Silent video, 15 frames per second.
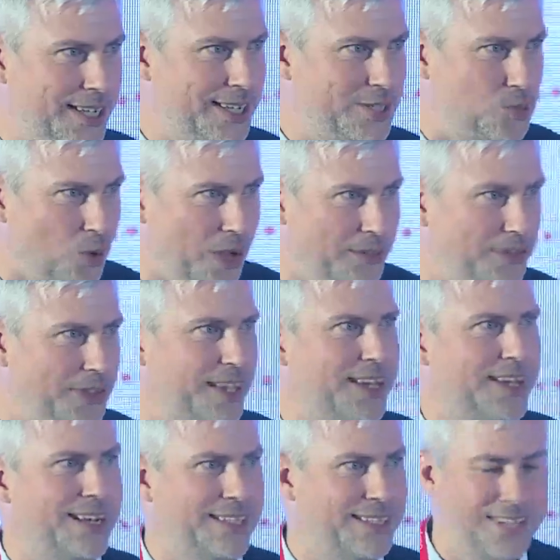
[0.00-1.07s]
as one thing
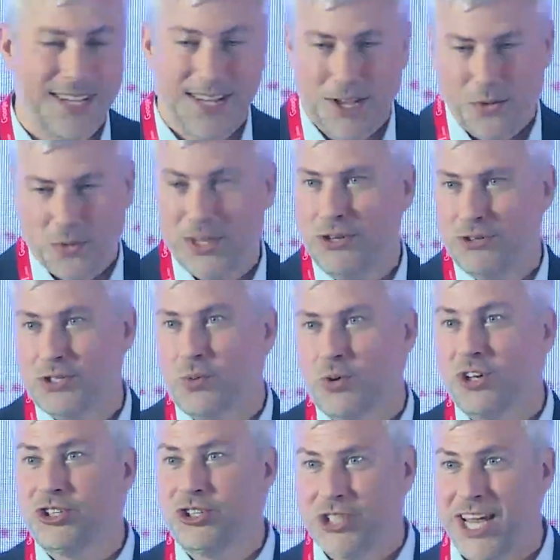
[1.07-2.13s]
connected, we use the
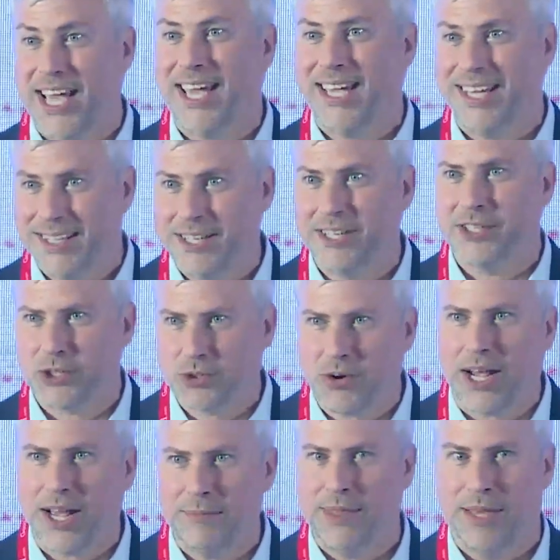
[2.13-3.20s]
word chain to
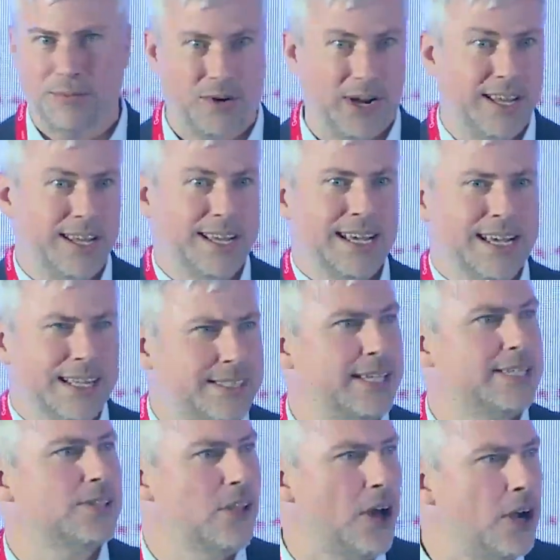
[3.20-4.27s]
describe them, right? It's
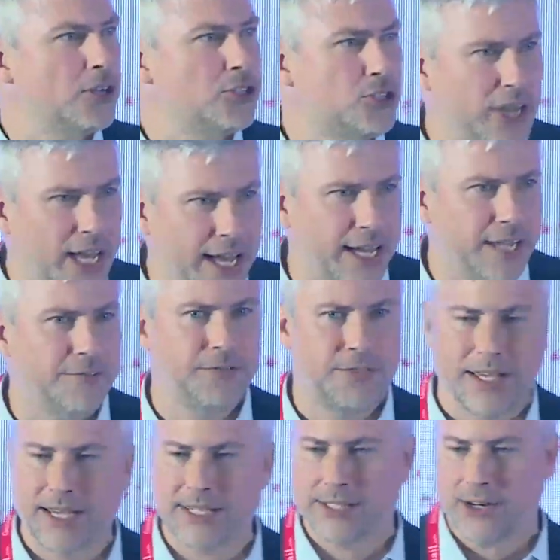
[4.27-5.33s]
this long chain of
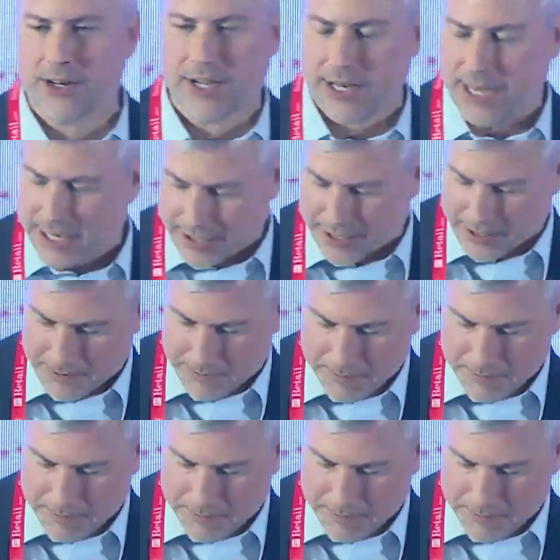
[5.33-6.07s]
things that are connected.